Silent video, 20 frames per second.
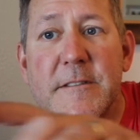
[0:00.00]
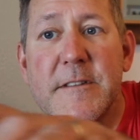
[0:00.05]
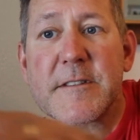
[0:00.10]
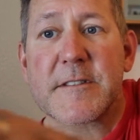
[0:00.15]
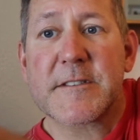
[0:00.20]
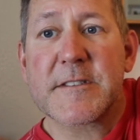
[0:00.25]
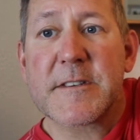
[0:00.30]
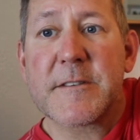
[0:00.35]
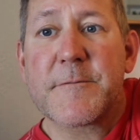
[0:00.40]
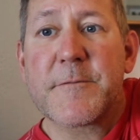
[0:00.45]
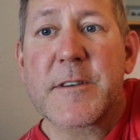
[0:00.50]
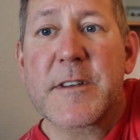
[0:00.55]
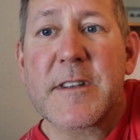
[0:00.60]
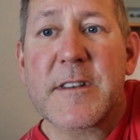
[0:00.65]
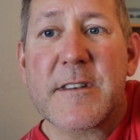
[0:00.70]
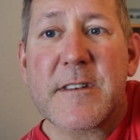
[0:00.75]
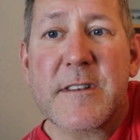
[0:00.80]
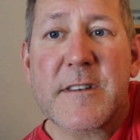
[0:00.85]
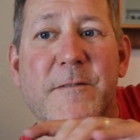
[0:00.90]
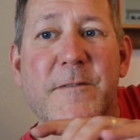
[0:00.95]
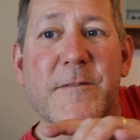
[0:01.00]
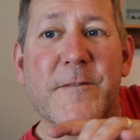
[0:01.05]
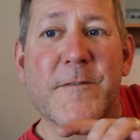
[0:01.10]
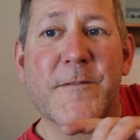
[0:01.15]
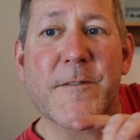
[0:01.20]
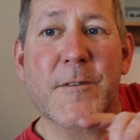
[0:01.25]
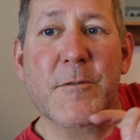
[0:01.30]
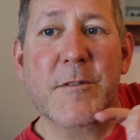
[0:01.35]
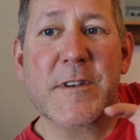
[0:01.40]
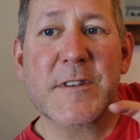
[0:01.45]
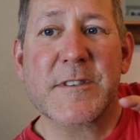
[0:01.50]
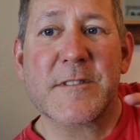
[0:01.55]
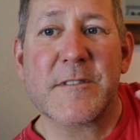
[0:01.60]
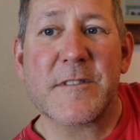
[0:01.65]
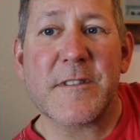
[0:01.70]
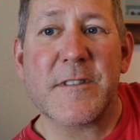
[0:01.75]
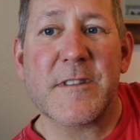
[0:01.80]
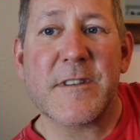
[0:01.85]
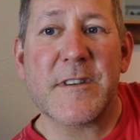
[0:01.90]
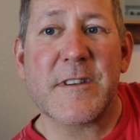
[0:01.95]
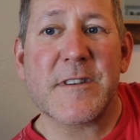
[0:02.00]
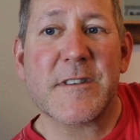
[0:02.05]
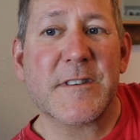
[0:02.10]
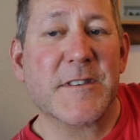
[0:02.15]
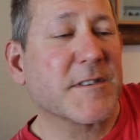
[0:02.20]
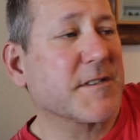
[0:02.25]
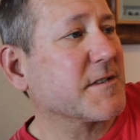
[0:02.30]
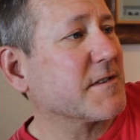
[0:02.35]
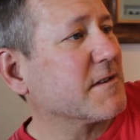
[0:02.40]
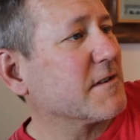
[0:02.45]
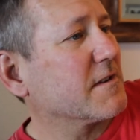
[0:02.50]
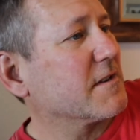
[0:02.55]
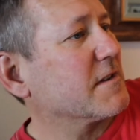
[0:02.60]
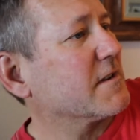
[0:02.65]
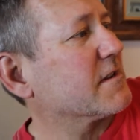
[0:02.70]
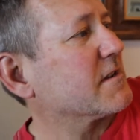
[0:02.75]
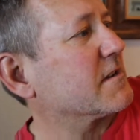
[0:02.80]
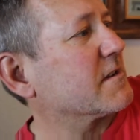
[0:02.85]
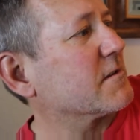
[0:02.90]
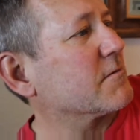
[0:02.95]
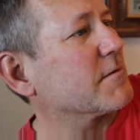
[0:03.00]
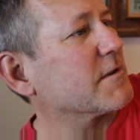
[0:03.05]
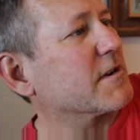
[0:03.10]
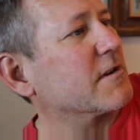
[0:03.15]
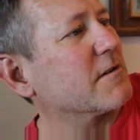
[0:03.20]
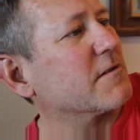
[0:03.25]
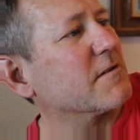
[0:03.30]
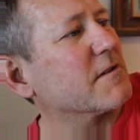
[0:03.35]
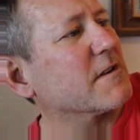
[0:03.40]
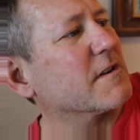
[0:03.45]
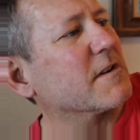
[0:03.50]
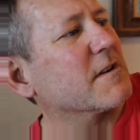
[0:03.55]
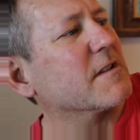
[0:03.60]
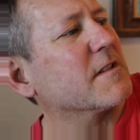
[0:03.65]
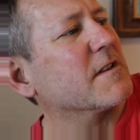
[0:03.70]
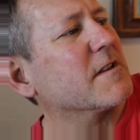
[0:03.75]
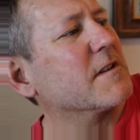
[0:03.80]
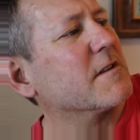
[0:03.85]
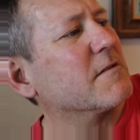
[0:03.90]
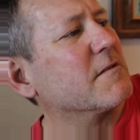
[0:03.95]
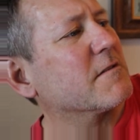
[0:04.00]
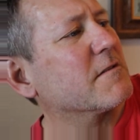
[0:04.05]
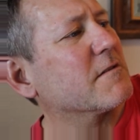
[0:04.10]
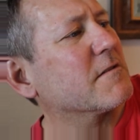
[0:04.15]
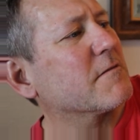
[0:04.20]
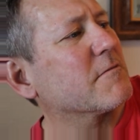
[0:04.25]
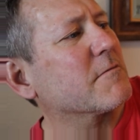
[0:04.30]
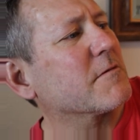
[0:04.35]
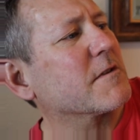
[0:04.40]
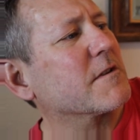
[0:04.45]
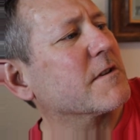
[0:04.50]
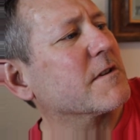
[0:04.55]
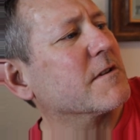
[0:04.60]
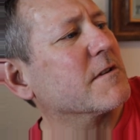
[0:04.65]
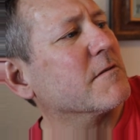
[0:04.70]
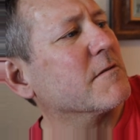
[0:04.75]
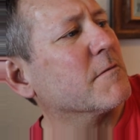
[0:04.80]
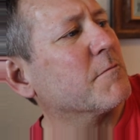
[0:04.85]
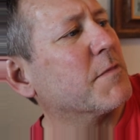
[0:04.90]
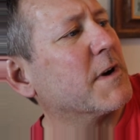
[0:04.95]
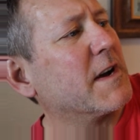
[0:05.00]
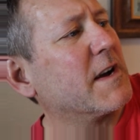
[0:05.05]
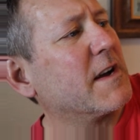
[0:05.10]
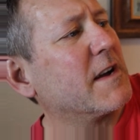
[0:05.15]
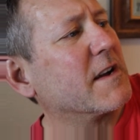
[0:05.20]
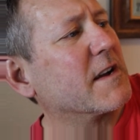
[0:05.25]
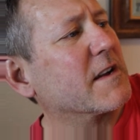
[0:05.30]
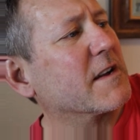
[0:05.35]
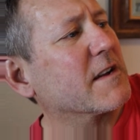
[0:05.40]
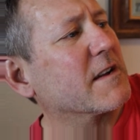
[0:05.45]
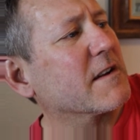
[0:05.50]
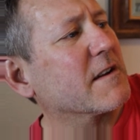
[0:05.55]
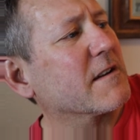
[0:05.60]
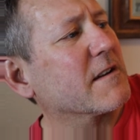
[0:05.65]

Let's see if we can focus on this. There we go. And then we're going to do the back.